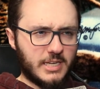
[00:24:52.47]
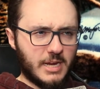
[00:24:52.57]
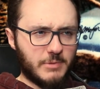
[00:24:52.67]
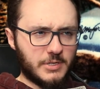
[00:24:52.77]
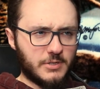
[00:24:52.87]

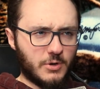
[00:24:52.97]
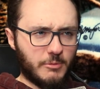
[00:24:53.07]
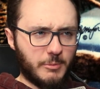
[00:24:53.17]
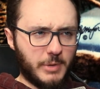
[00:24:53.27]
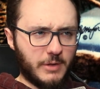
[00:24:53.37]
tape doesn't
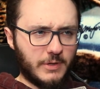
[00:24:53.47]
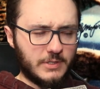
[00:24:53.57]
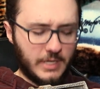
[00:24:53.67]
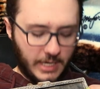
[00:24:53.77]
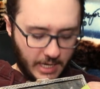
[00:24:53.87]
normally make
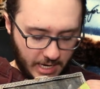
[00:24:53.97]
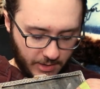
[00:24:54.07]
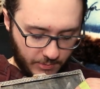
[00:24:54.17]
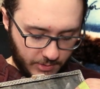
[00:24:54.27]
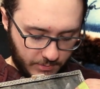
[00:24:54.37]
things sticky. I
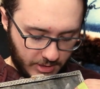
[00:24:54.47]
don't know.